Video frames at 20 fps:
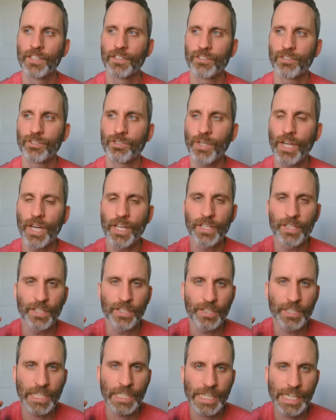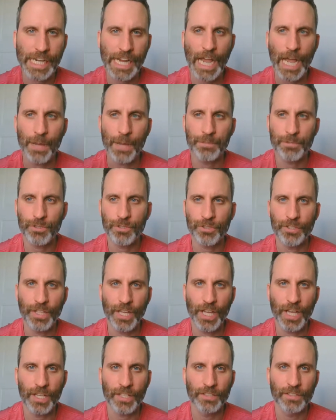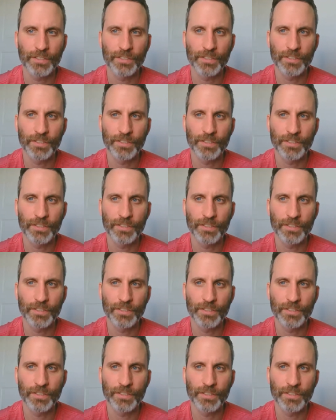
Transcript: to try to capture that